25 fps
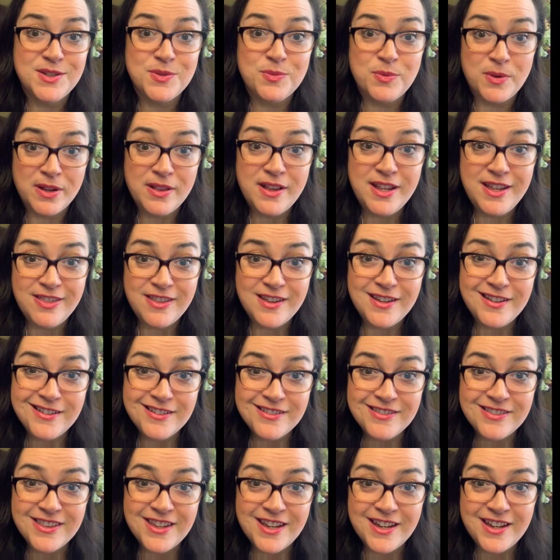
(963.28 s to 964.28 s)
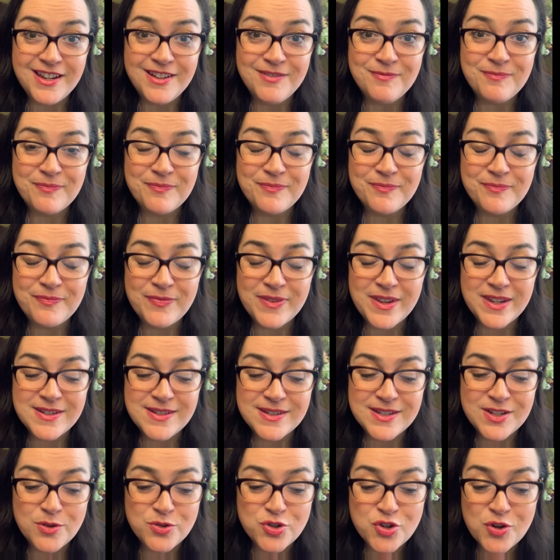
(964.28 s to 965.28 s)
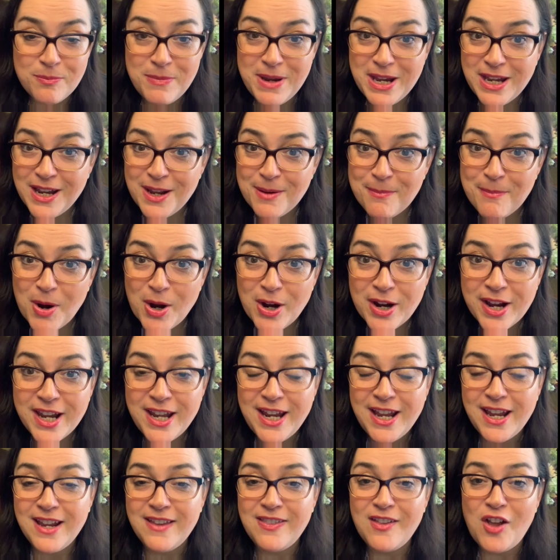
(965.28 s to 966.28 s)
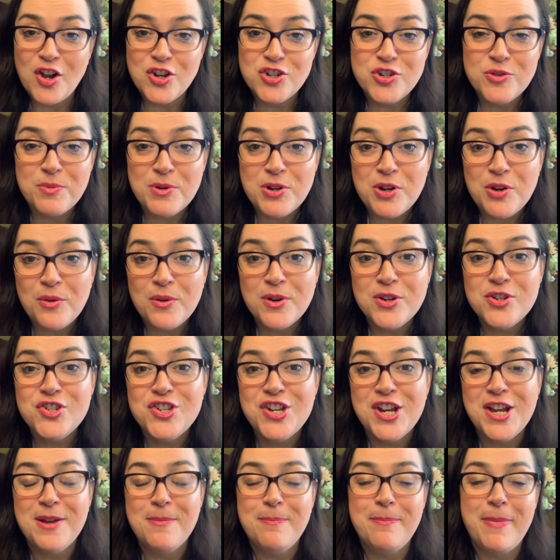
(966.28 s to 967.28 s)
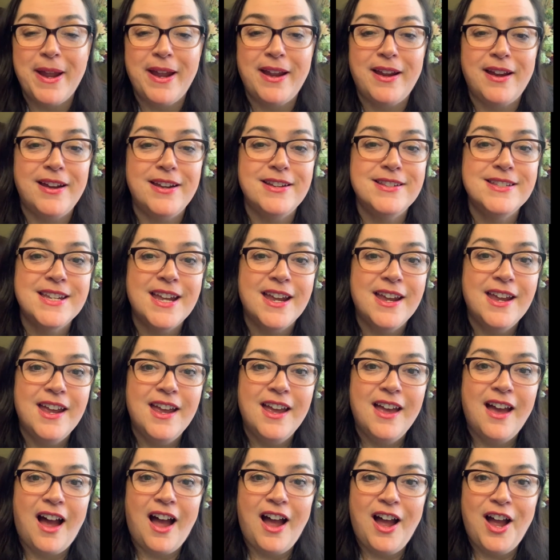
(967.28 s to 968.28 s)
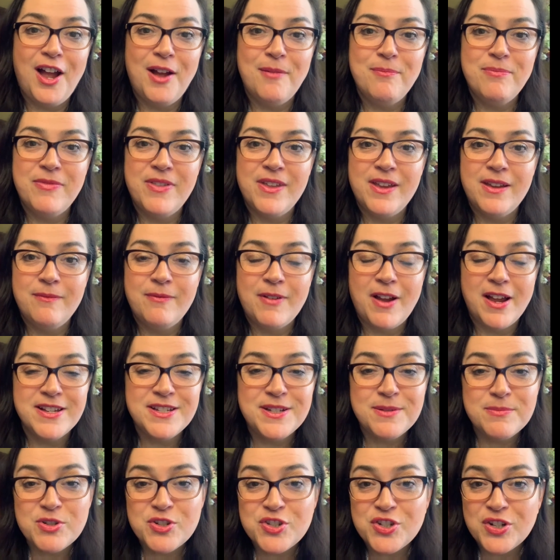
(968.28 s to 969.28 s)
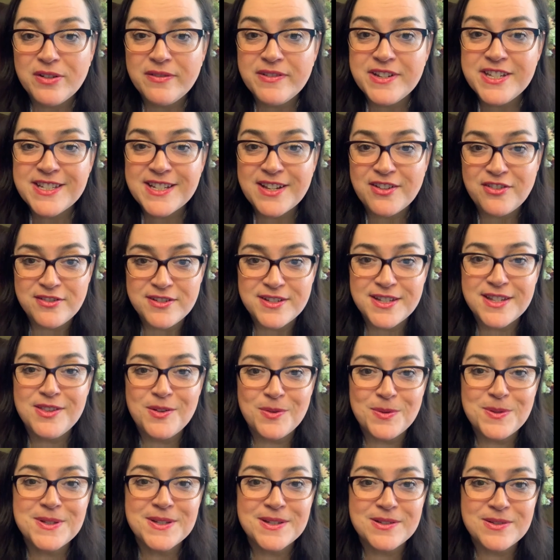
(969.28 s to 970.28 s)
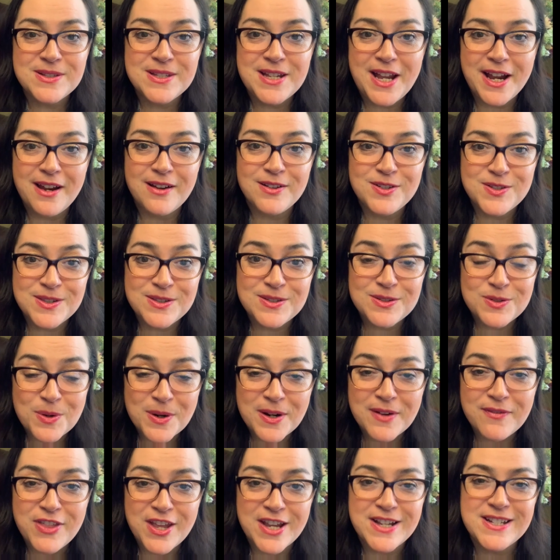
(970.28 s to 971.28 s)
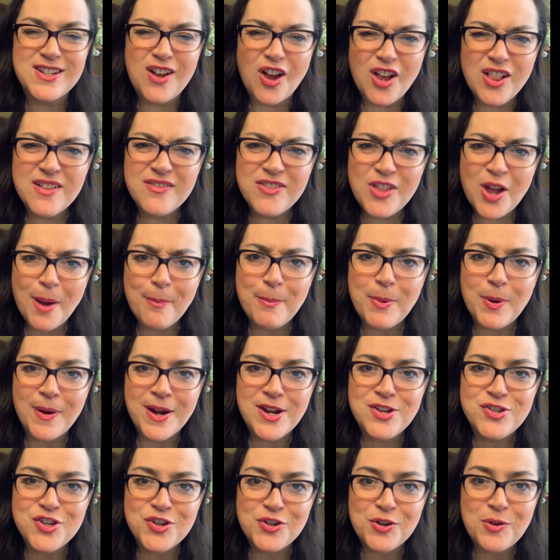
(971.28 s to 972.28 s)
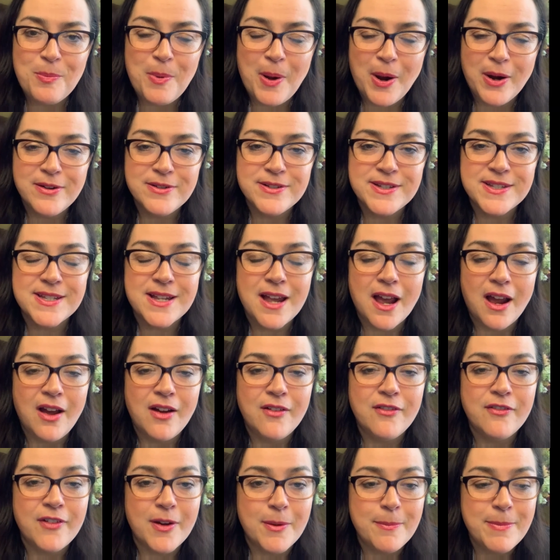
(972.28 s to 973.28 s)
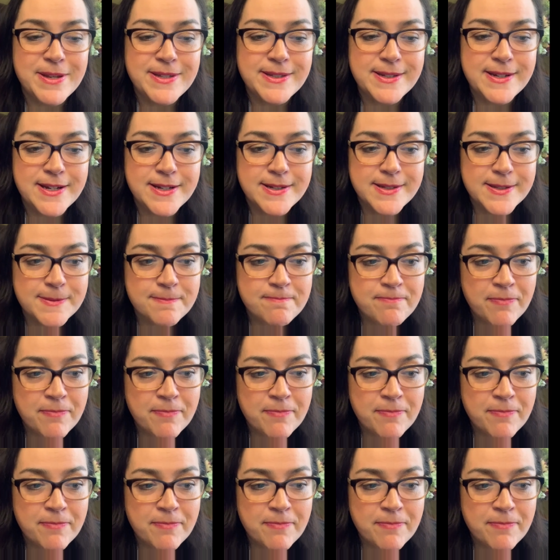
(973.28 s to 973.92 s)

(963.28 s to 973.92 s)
really the social media marketing and the entrepreneurship and the customer service skills and those sort of things, all of the operational parts of a business.